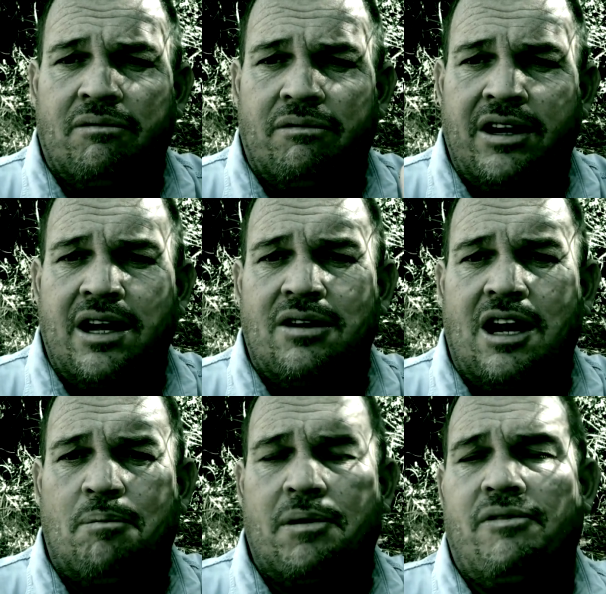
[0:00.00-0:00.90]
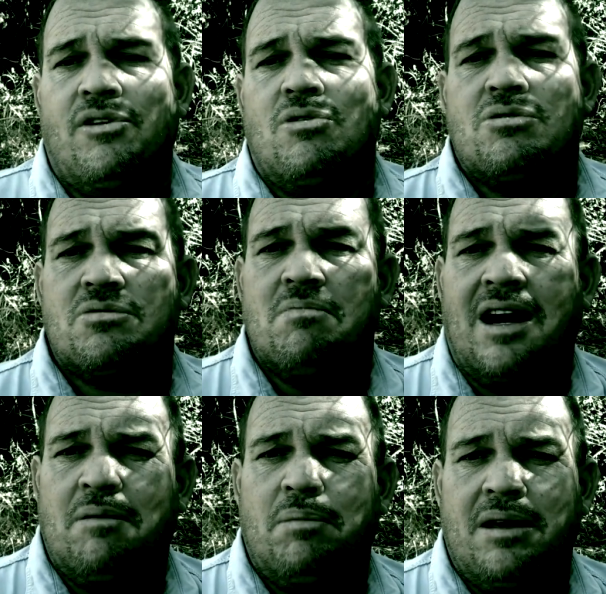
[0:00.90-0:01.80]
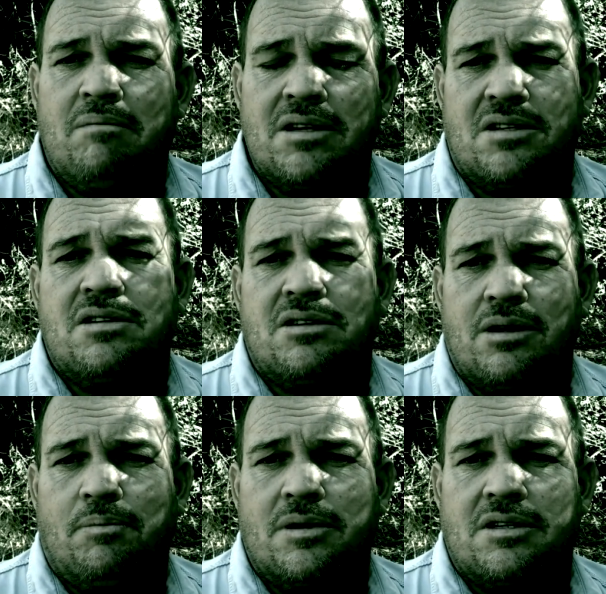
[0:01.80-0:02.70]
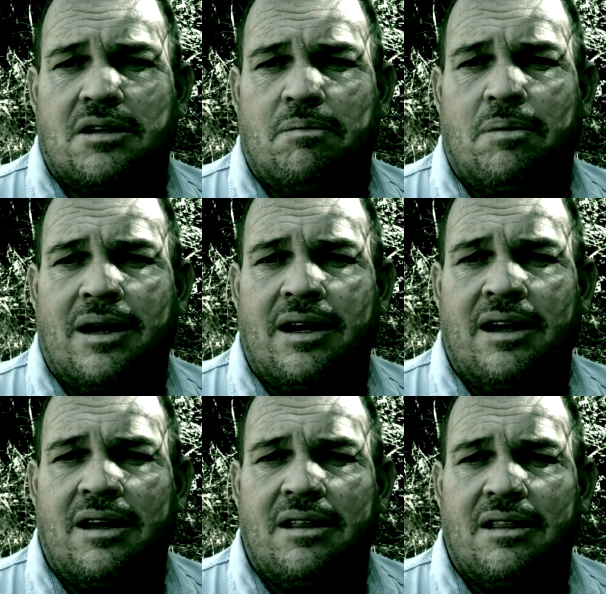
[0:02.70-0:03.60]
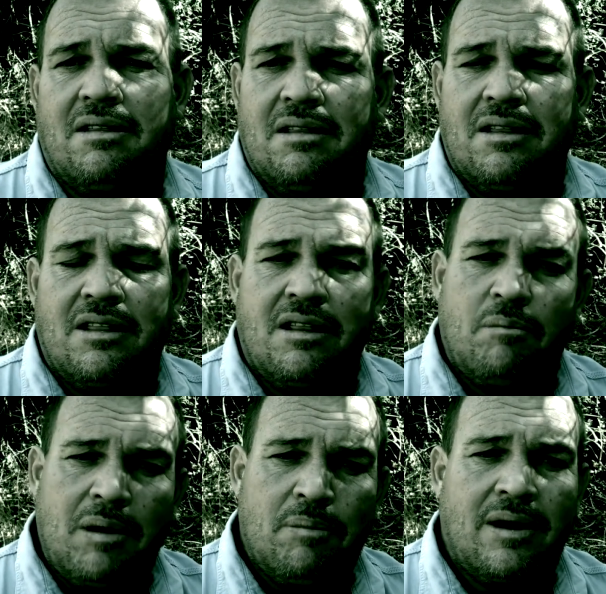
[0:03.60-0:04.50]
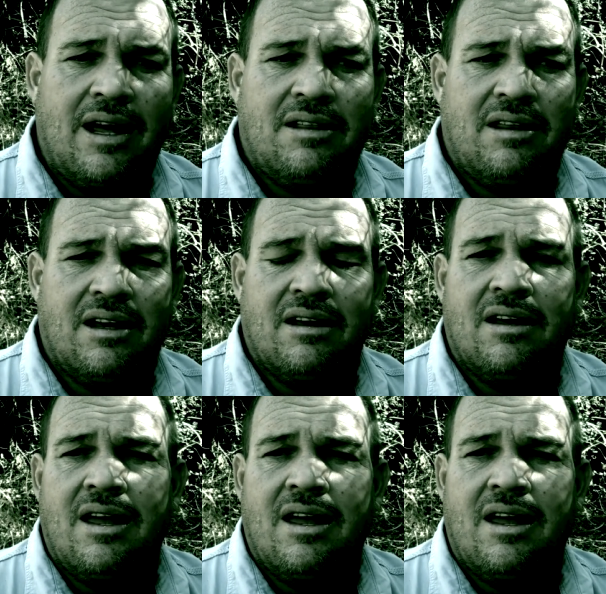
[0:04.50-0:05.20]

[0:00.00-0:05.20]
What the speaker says: video clip of yours might be misinterpreted by people out there.